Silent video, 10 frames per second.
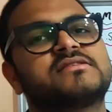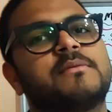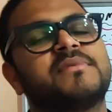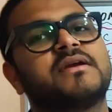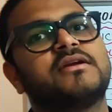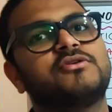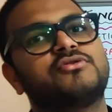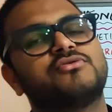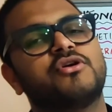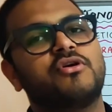coming
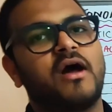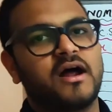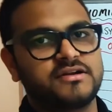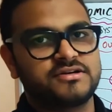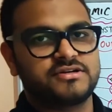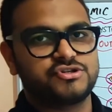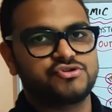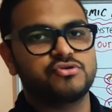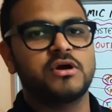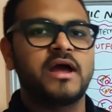into your heart
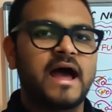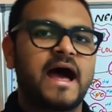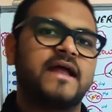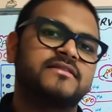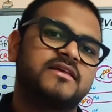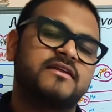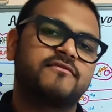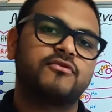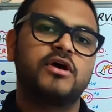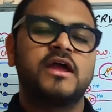tissue, and
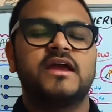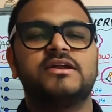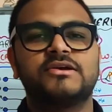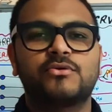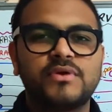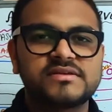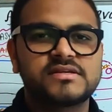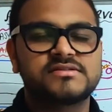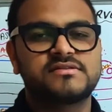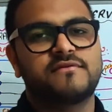therefore it
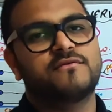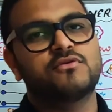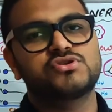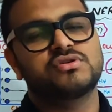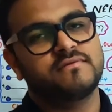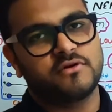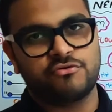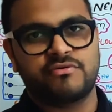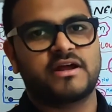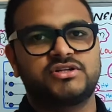decreases the force of
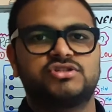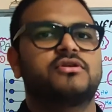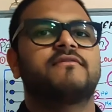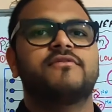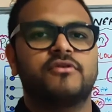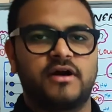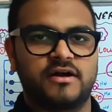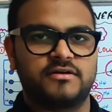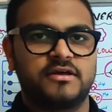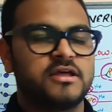contraction of your
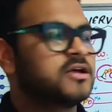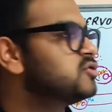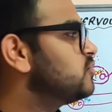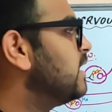heart. So